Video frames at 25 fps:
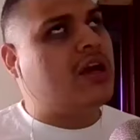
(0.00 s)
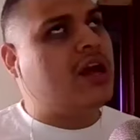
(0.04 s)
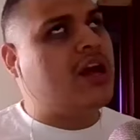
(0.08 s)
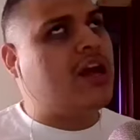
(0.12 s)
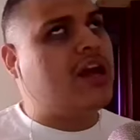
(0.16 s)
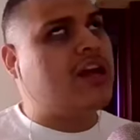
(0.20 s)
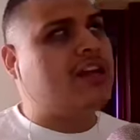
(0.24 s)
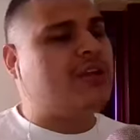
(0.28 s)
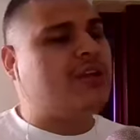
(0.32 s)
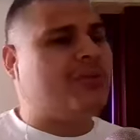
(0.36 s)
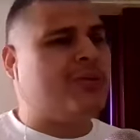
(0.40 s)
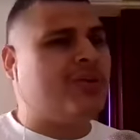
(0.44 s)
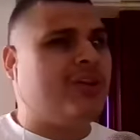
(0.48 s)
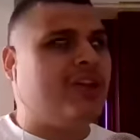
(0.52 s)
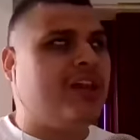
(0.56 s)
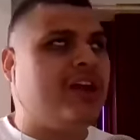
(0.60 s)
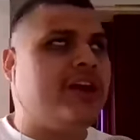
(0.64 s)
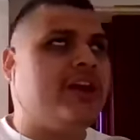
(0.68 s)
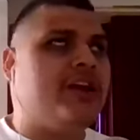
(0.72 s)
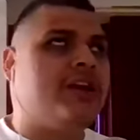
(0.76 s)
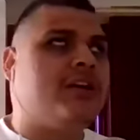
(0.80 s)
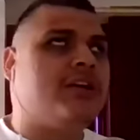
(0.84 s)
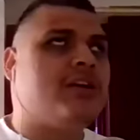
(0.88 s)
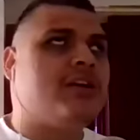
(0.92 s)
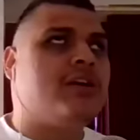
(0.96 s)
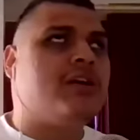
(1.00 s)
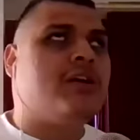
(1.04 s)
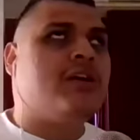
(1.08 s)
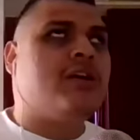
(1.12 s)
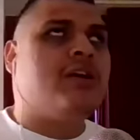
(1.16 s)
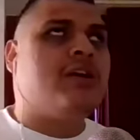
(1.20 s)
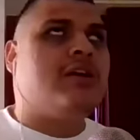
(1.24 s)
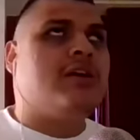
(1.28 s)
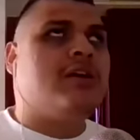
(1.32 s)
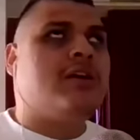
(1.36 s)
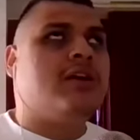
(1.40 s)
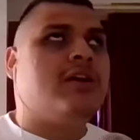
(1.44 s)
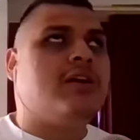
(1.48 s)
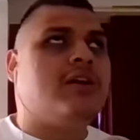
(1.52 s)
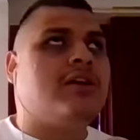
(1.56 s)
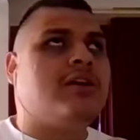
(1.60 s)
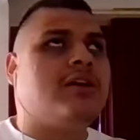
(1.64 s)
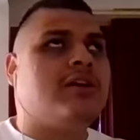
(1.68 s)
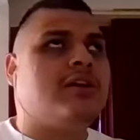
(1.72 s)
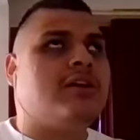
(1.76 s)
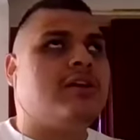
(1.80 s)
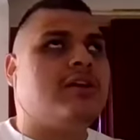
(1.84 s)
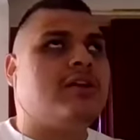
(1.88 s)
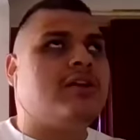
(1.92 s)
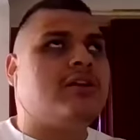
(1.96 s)
And they were like,
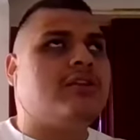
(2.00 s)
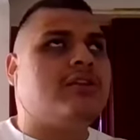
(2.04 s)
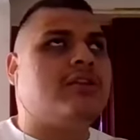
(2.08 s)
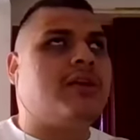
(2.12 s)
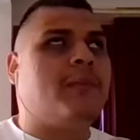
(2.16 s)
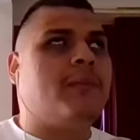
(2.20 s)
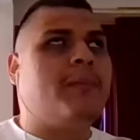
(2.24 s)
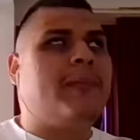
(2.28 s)
the